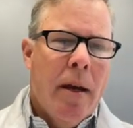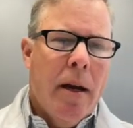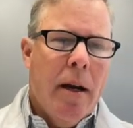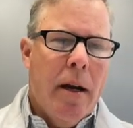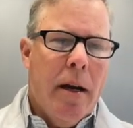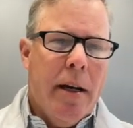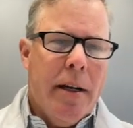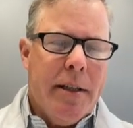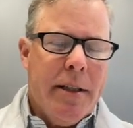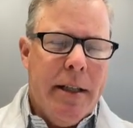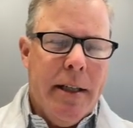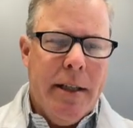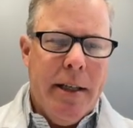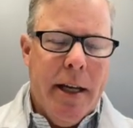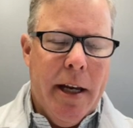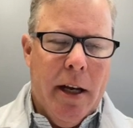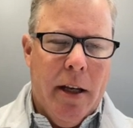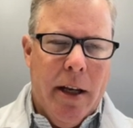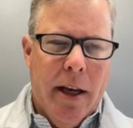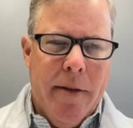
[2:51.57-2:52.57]

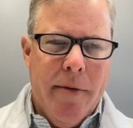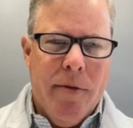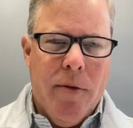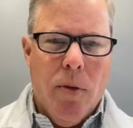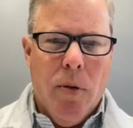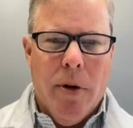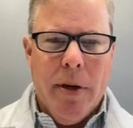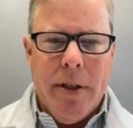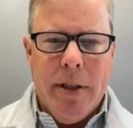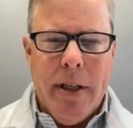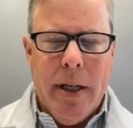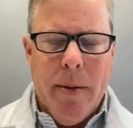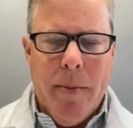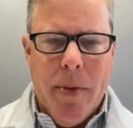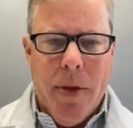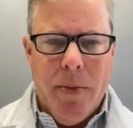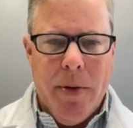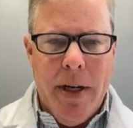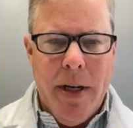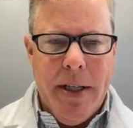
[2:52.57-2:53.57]
CTLA4, and
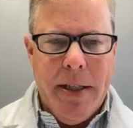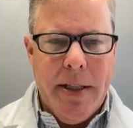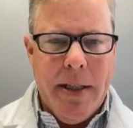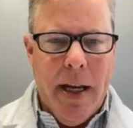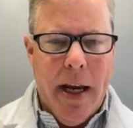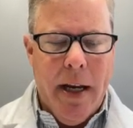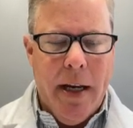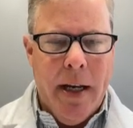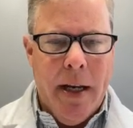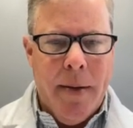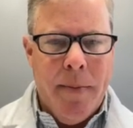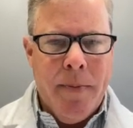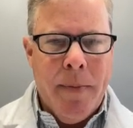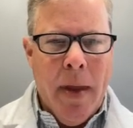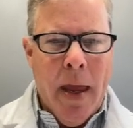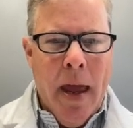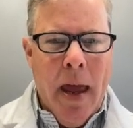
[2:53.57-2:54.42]
TIM3 staining,